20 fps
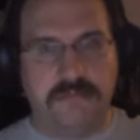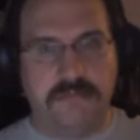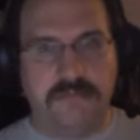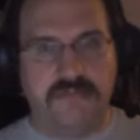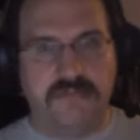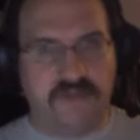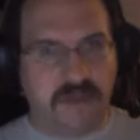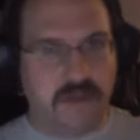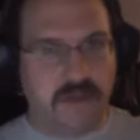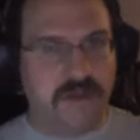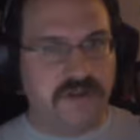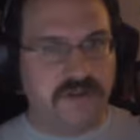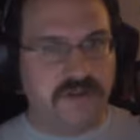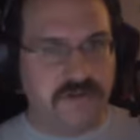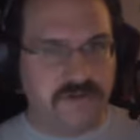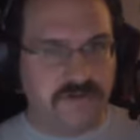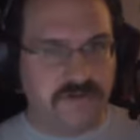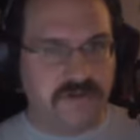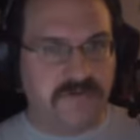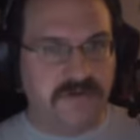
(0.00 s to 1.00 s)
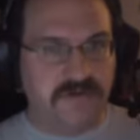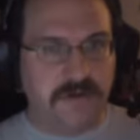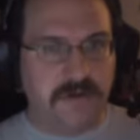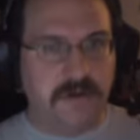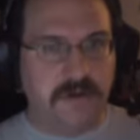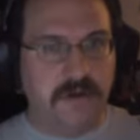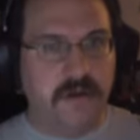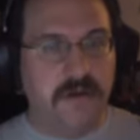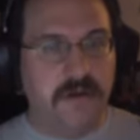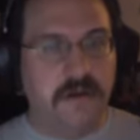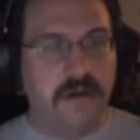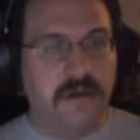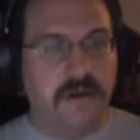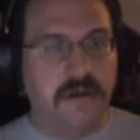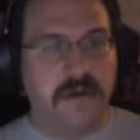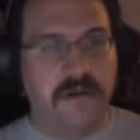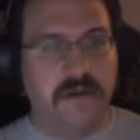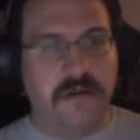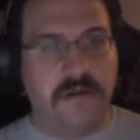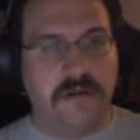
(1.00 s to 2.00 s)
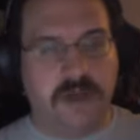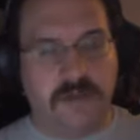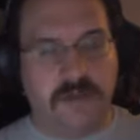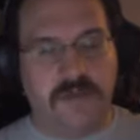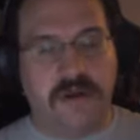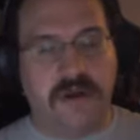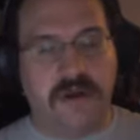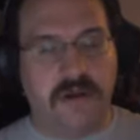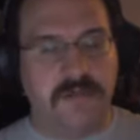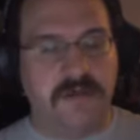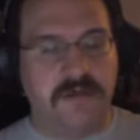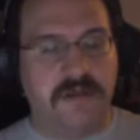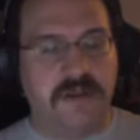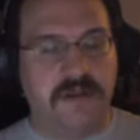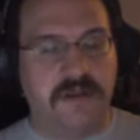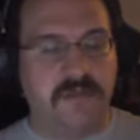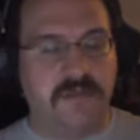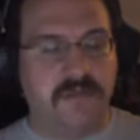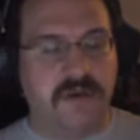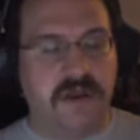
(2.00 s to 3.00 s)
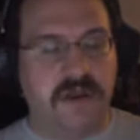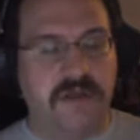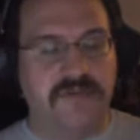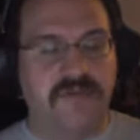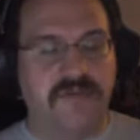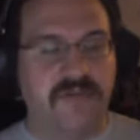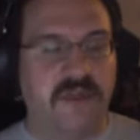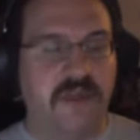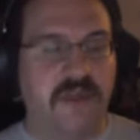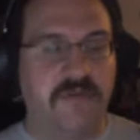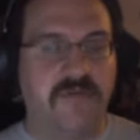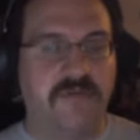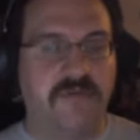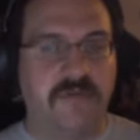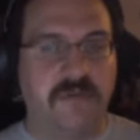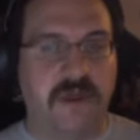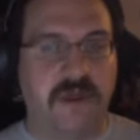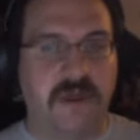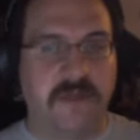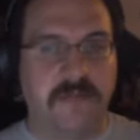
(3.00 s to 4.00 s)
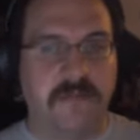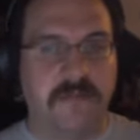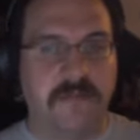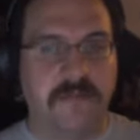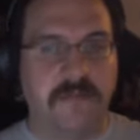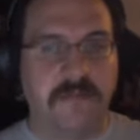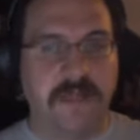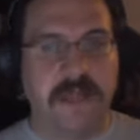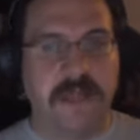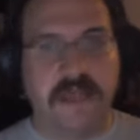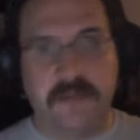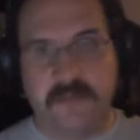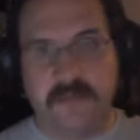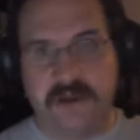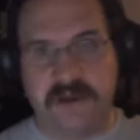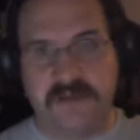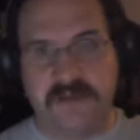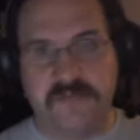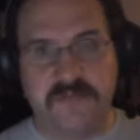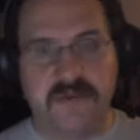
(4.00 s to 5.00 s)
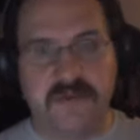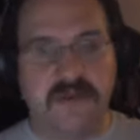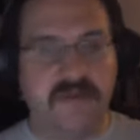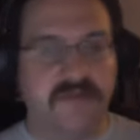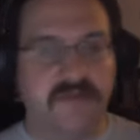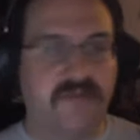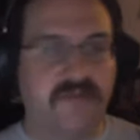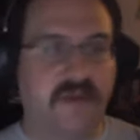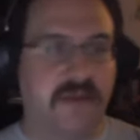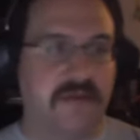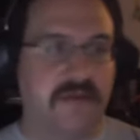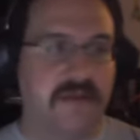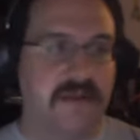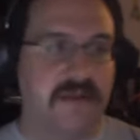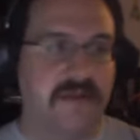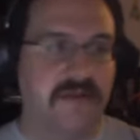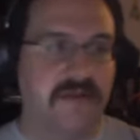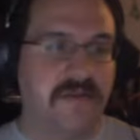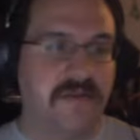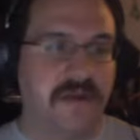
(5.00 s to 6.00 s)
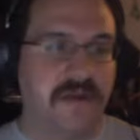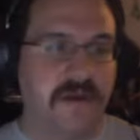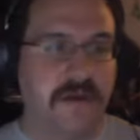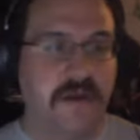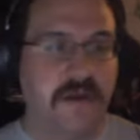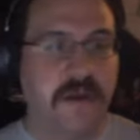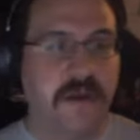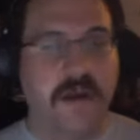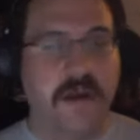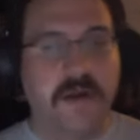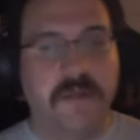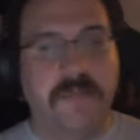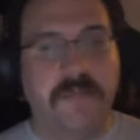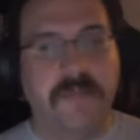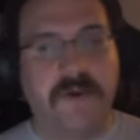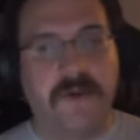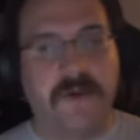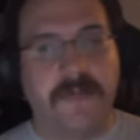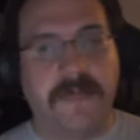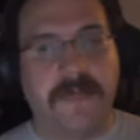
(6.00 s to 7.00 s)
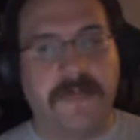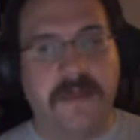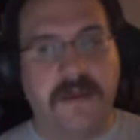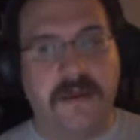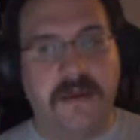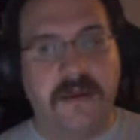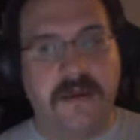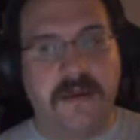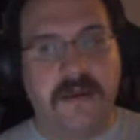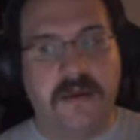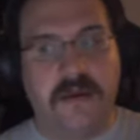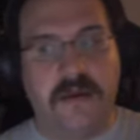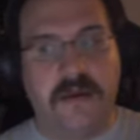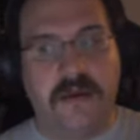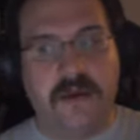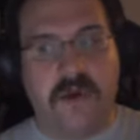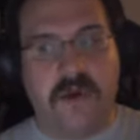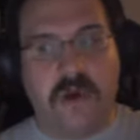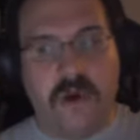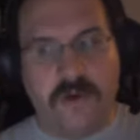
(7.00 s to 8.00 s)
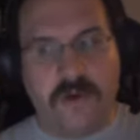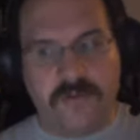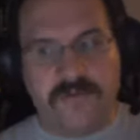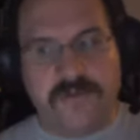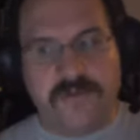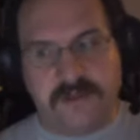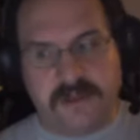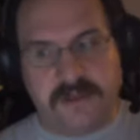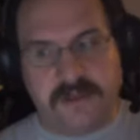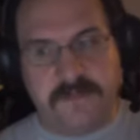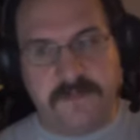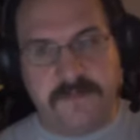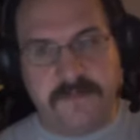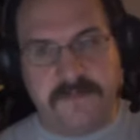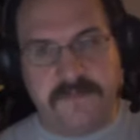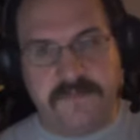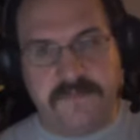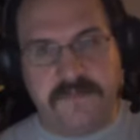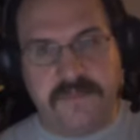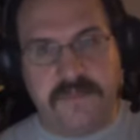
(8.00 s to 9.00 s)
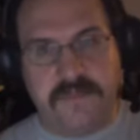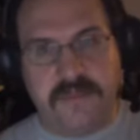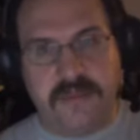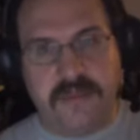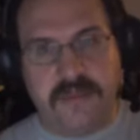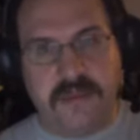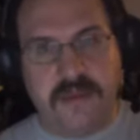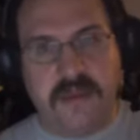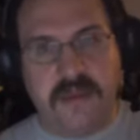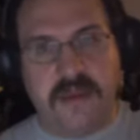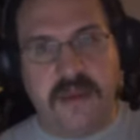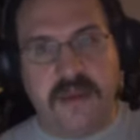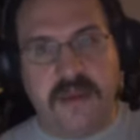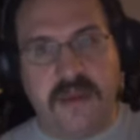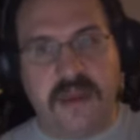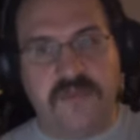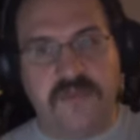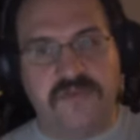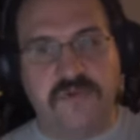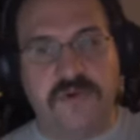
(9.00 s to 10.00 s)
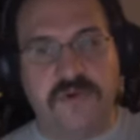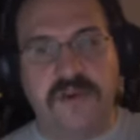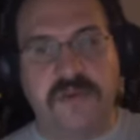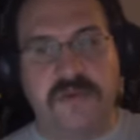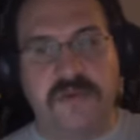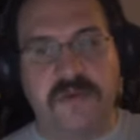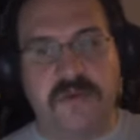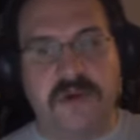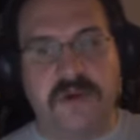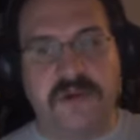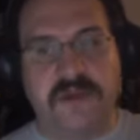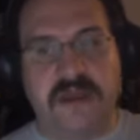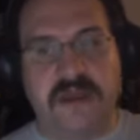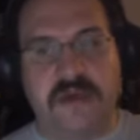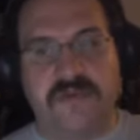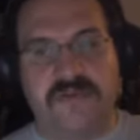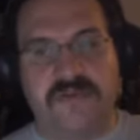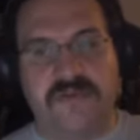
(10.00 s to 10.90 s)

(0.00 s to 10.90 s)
skeletal griffin. I probably didn't pronounce the name of it right. Hit Monk of Myths, I linked it there. But hopefully it's going to be worked out,